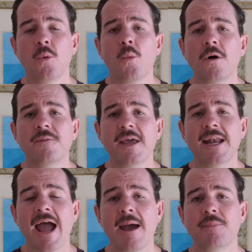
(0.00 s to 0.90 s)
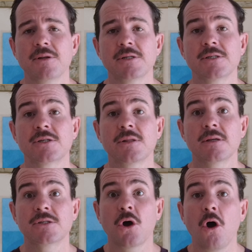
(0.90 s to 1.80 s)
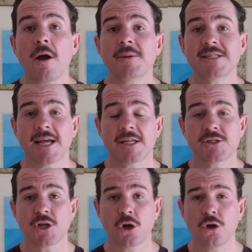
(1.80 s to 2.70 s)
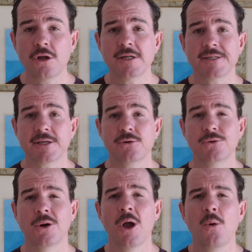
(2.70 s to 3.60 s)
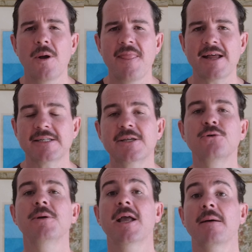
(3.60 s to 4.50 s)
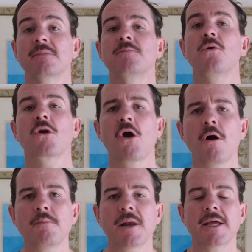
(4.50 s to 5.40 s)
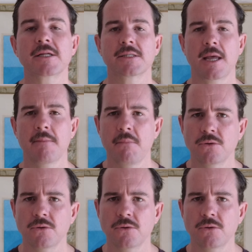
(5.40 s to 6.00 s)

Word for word: What then happens to the time it takes to learn a skill when that skill becomes more complex and